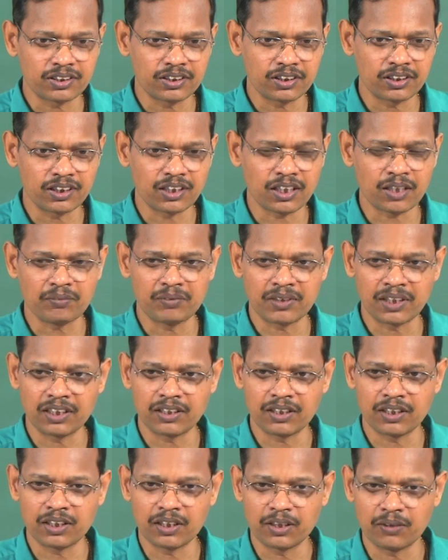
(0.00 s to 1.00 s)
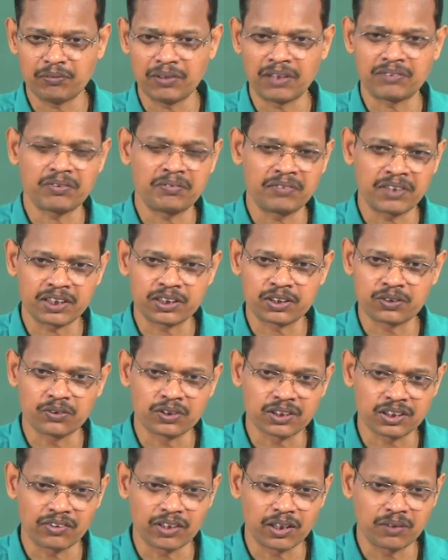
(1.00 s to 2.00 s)
that there are many bioinformatics
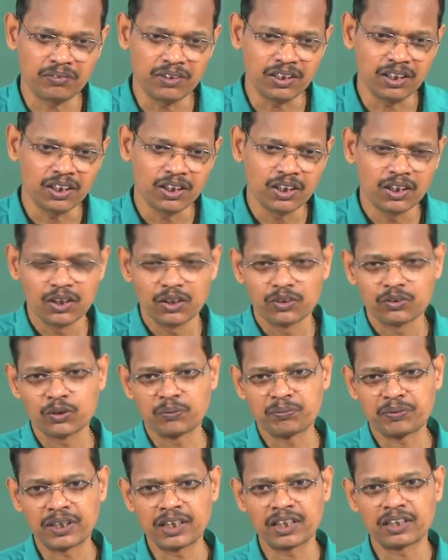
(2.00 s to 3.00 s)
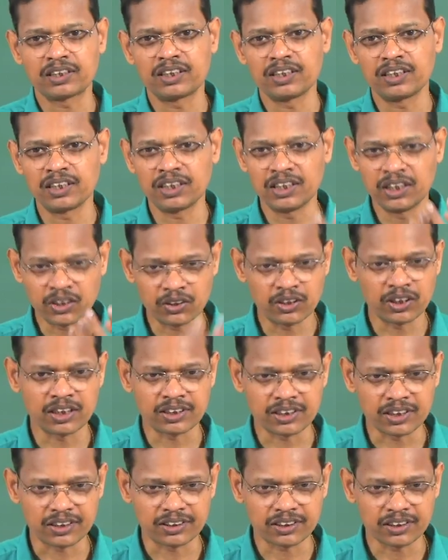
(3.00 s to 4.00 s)
tools available to predict the nucleotide
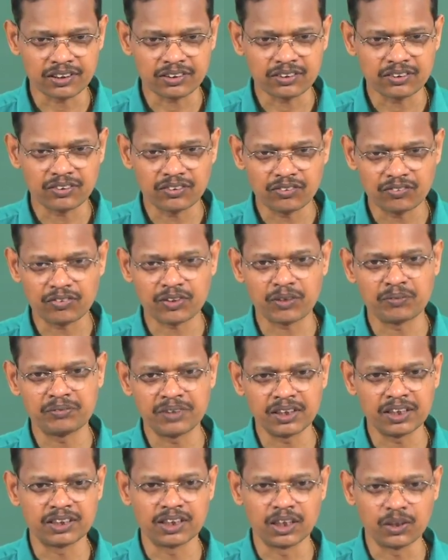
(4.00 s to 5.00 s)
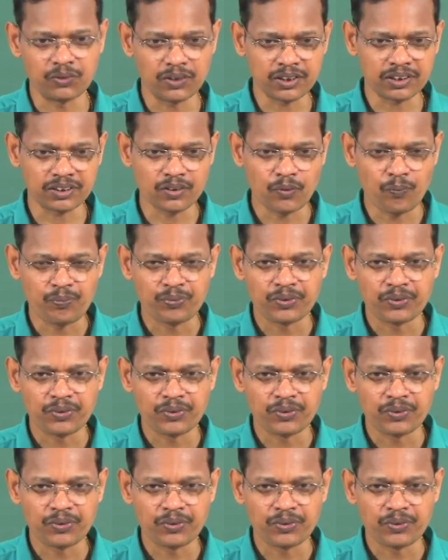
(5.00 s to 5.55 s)
structure from the sequence.